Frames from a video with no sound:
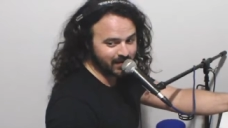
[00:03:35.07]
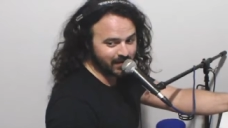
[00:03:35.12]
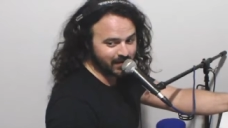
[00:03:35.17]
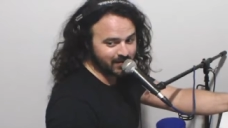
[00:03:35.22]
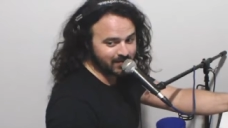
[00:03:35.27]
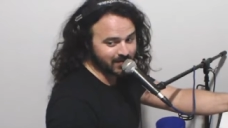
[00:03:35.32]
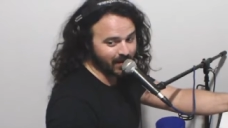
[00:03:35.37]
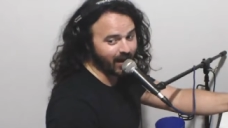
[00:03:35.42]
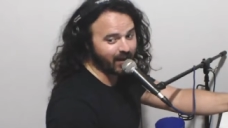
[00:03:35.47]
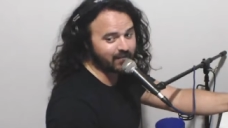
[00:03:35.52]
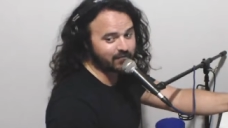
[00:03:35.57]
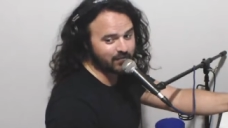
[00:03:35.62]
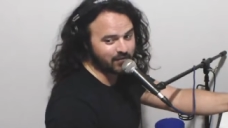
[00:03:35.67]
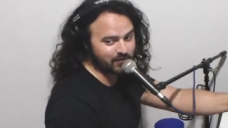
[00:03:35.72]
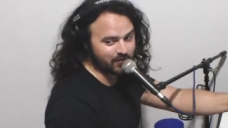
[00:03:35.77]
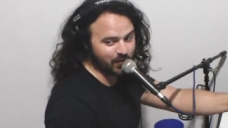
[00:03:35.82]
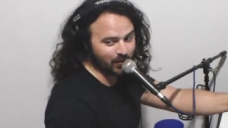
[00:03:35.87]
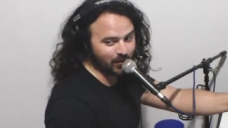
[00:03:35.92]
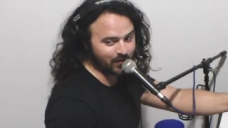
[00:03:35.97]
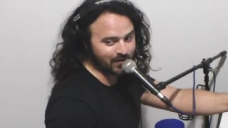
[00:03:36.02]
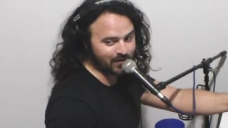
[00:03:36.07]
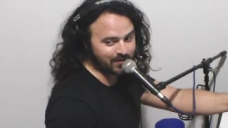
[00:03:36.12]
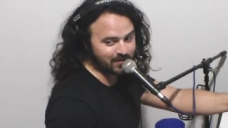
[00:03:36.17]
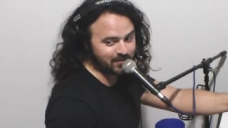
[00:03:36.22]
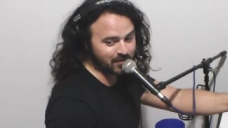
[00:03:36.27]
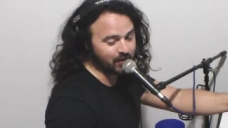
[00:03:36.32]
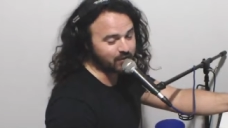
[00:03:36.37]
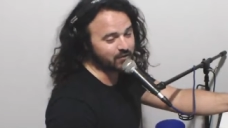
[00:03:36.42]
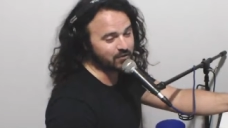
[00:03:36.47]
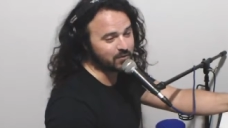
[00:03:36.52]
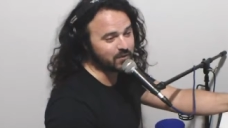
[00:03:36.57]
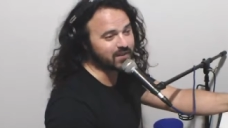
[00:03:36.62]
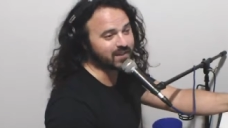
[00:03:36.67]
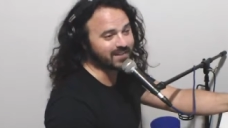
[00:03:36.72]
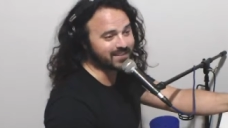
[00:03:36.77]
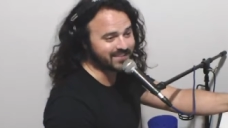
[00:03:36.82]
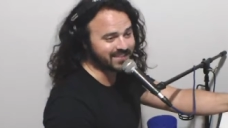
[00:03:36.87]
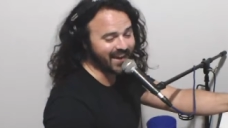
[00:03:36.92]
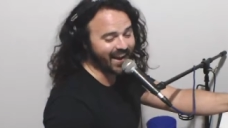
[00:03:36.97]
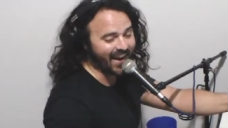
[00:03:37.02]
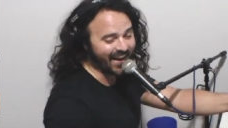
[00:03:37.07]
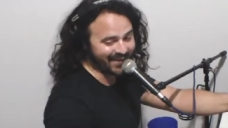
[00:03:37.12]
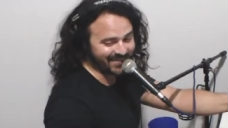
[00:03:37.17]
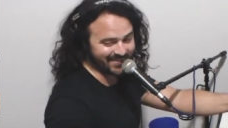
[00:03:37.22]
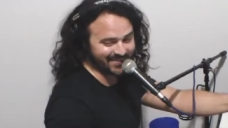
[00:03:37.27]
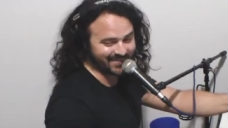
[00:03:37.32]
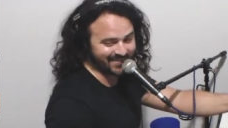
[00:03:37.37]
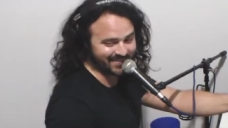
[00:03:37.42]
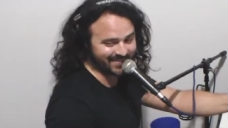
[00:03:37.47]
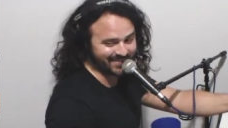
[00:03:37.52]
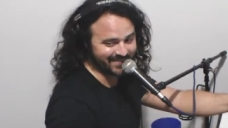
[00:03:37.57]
sock full of quarters, you will get socked.